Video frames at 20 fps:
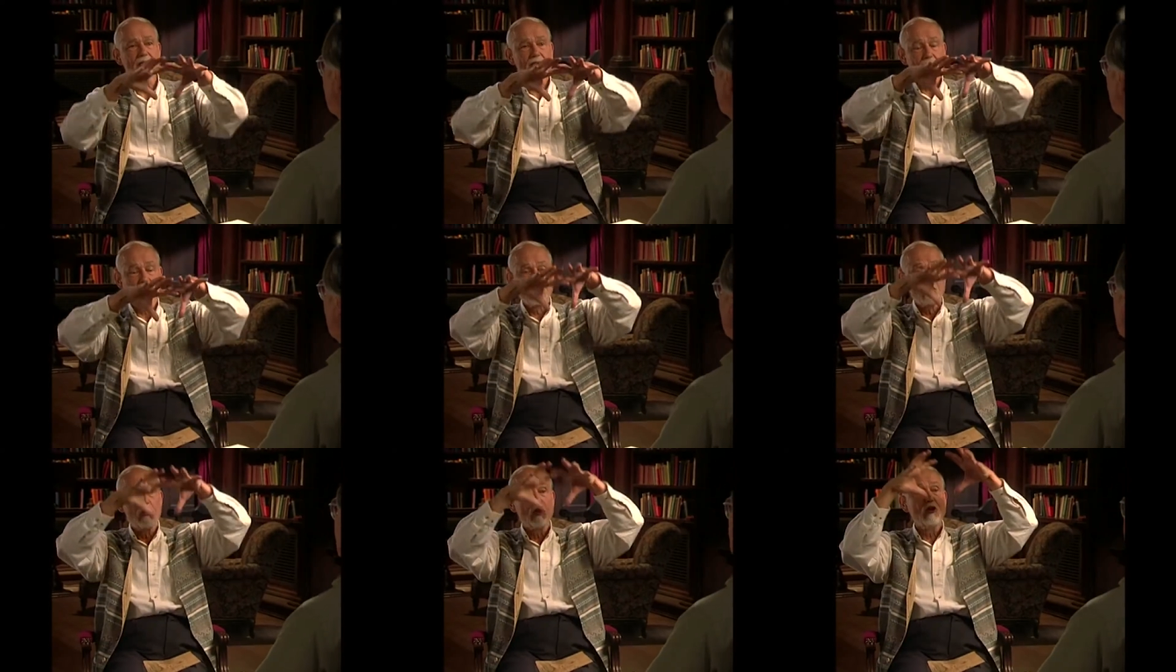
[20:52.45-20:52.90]

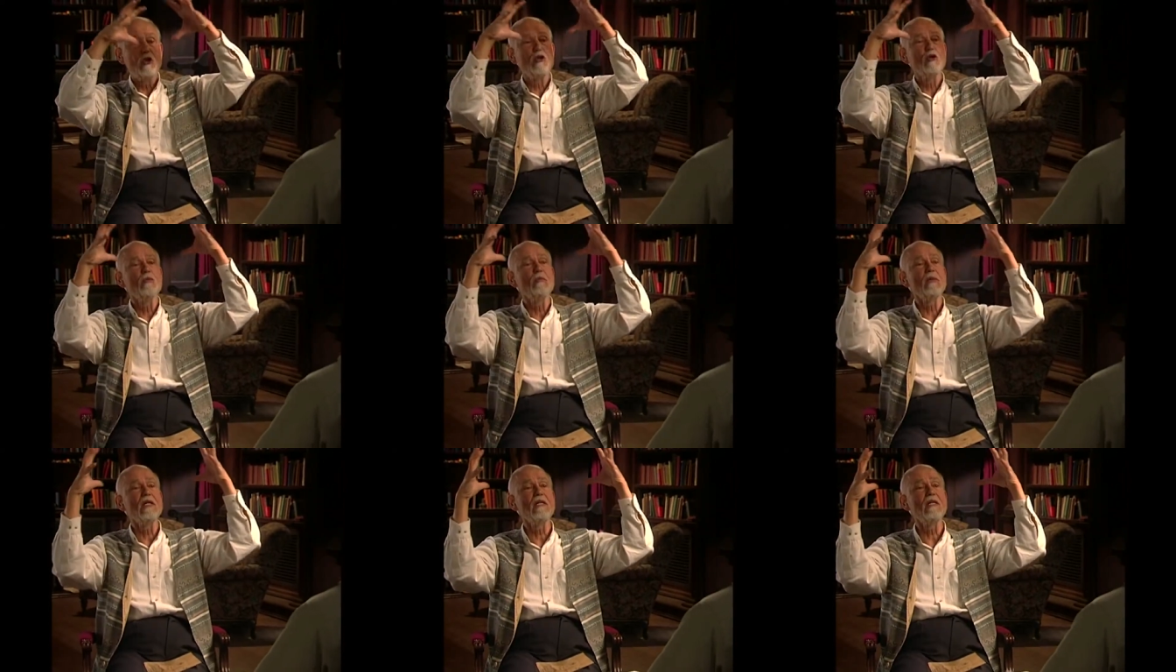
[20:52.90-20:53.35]
it's a
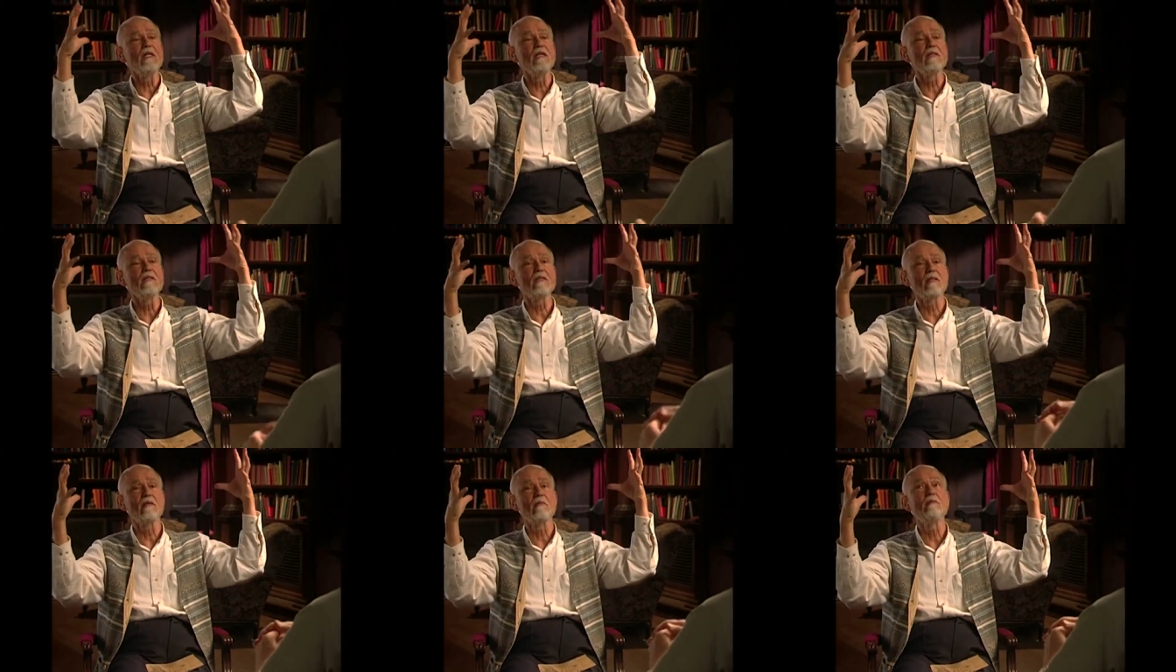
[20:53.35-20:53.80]

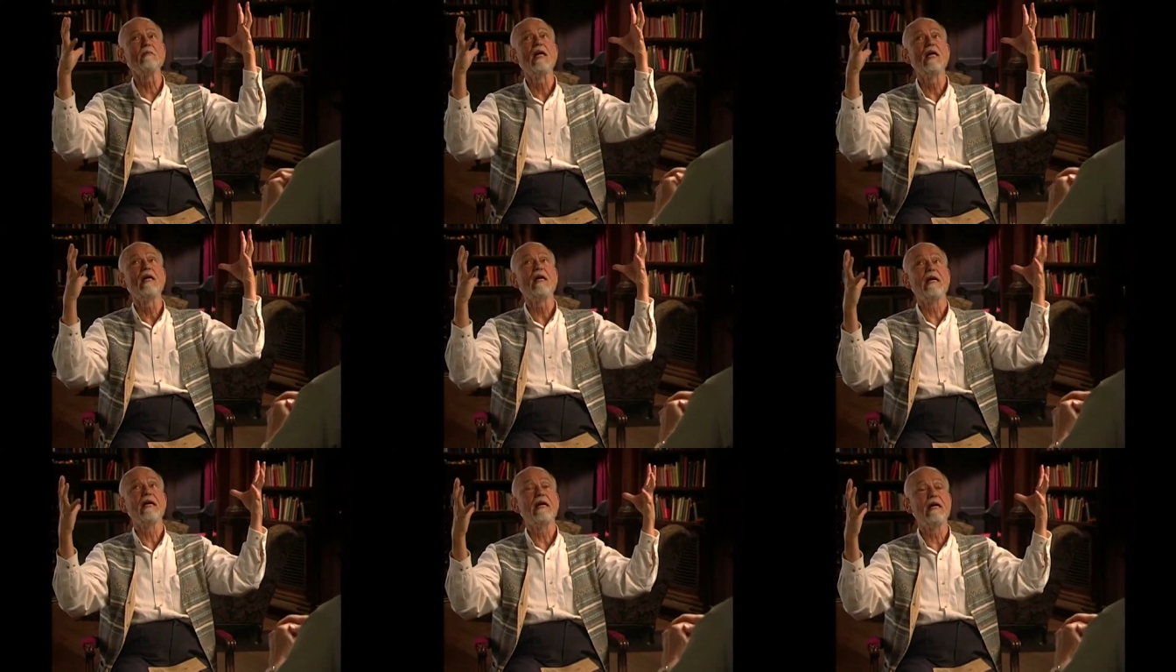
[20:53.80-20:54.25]
humanism
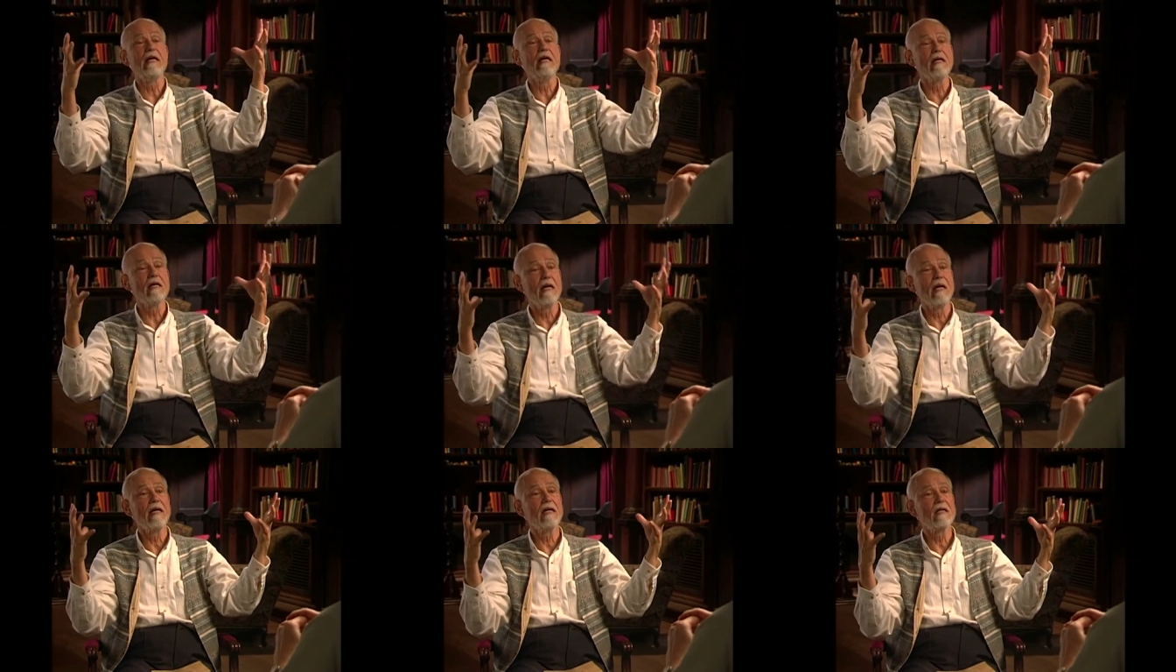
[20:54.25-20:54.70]

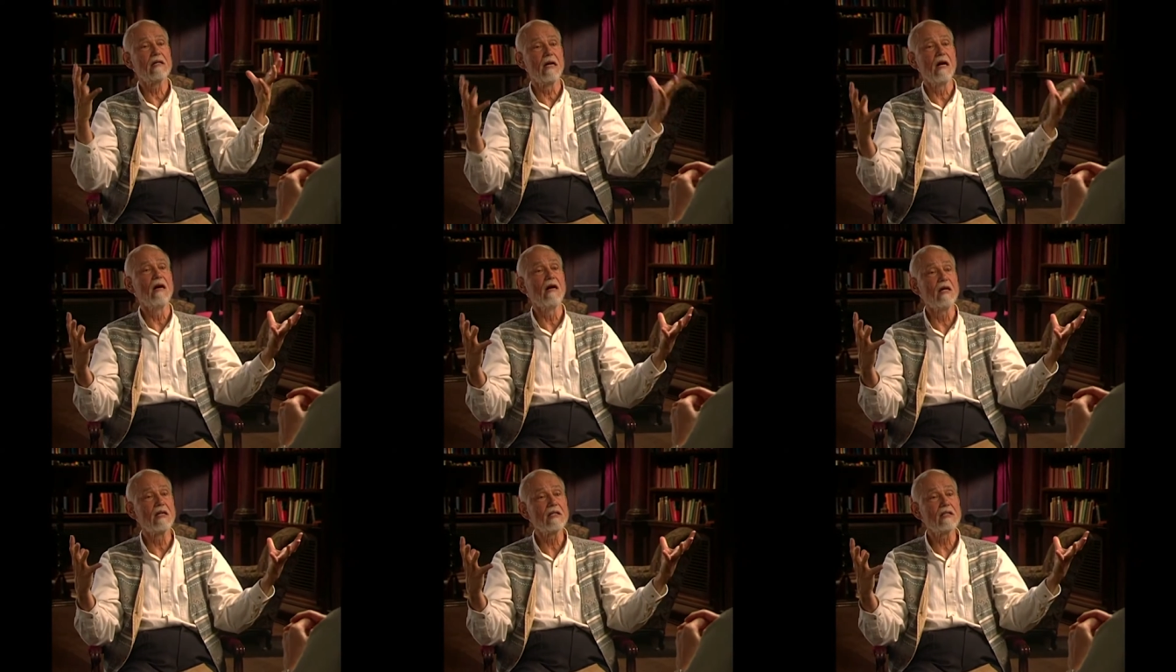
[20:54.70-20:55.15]
in a
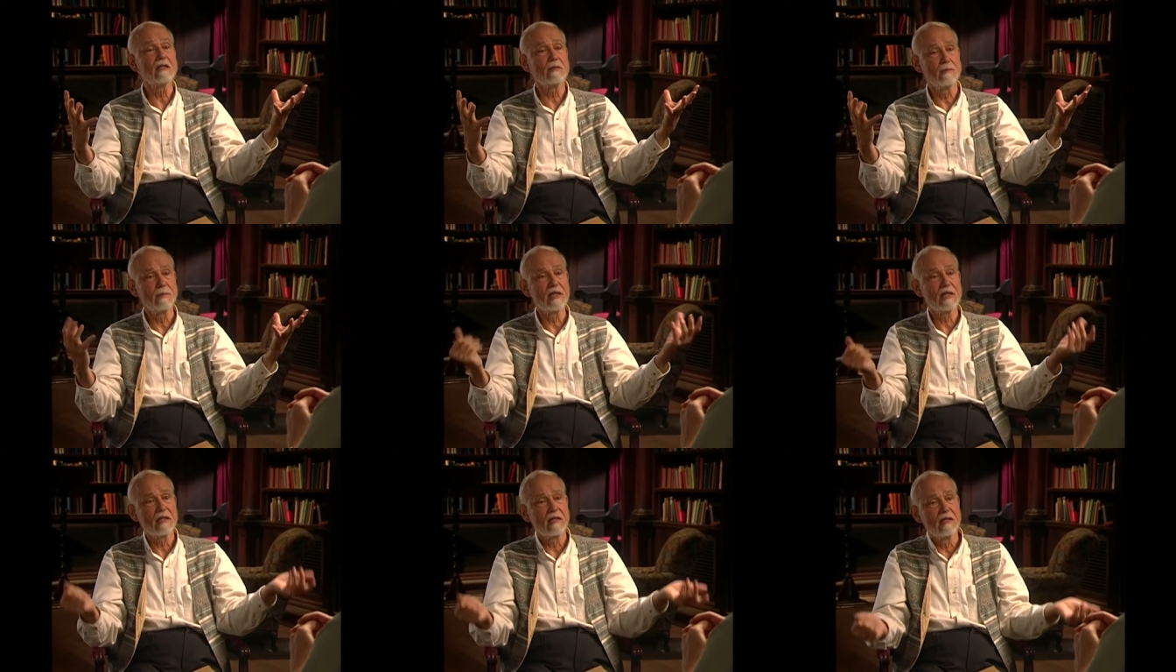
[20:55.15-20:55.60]

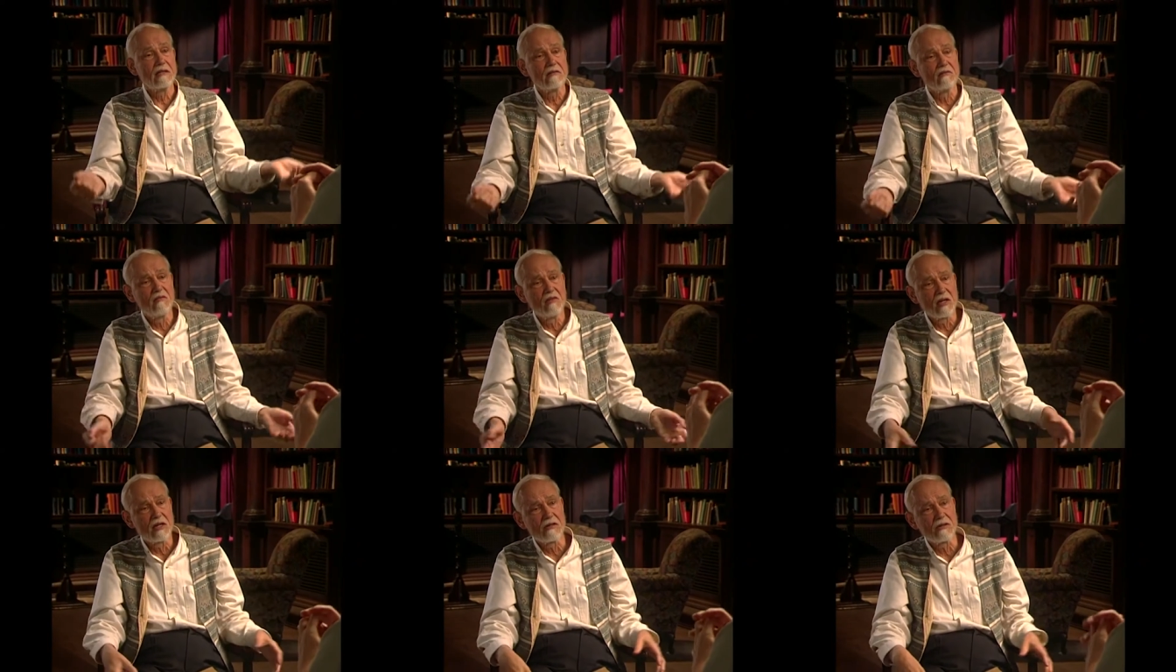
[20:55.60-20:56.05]
cosmic
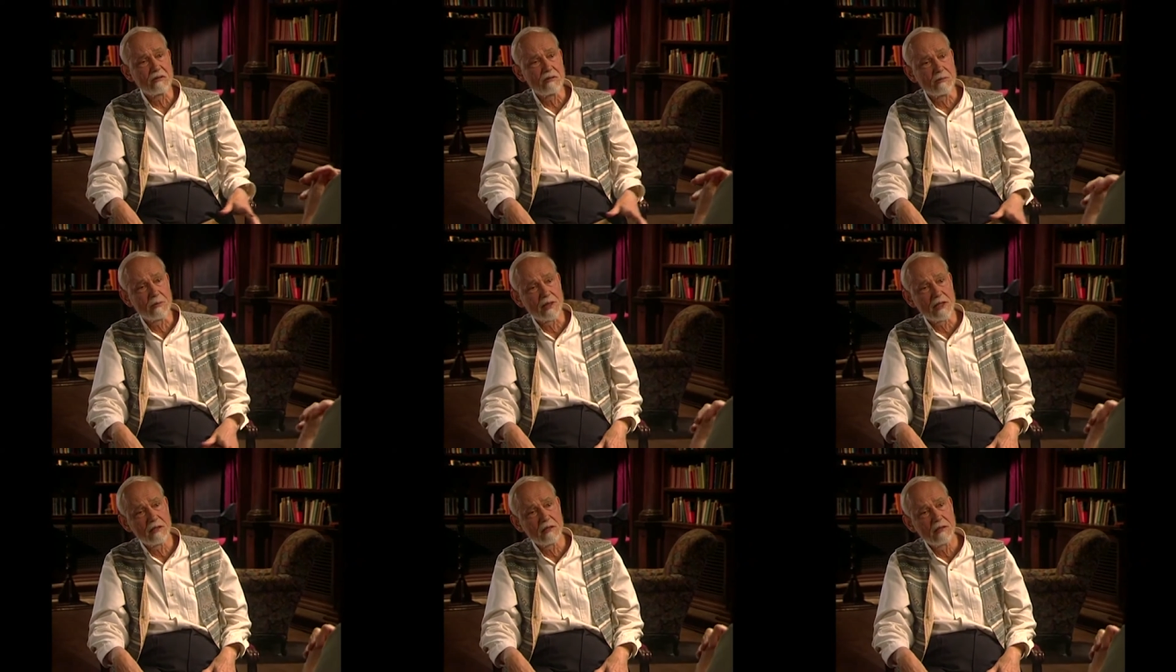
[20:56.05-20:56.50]

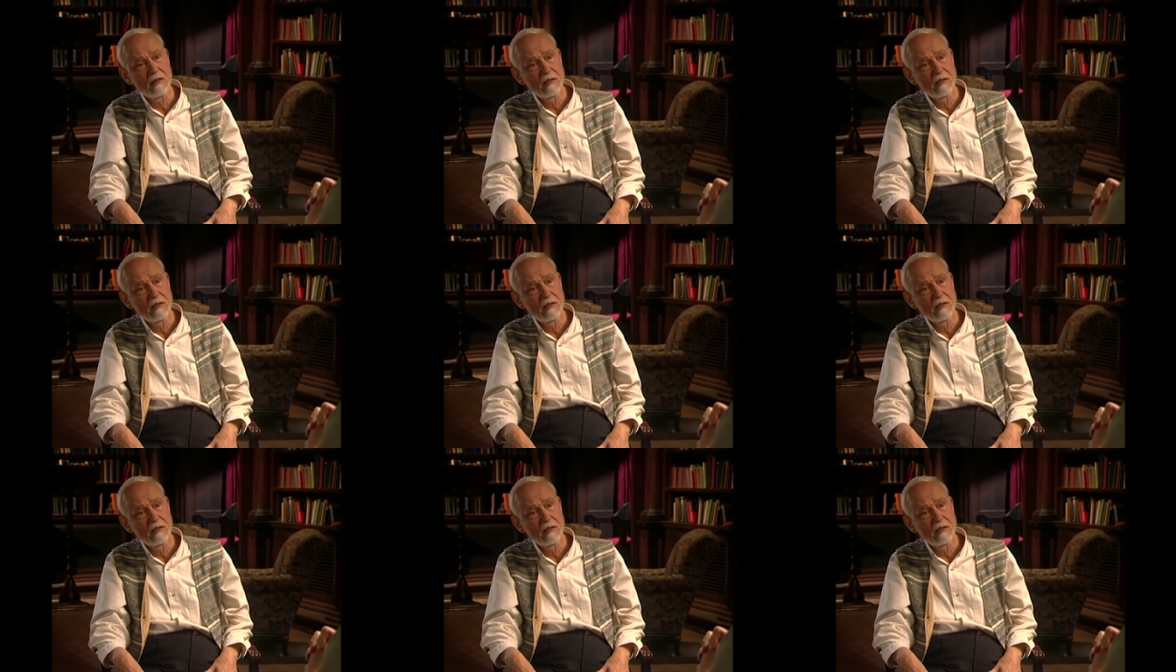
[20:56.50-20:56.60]
environment.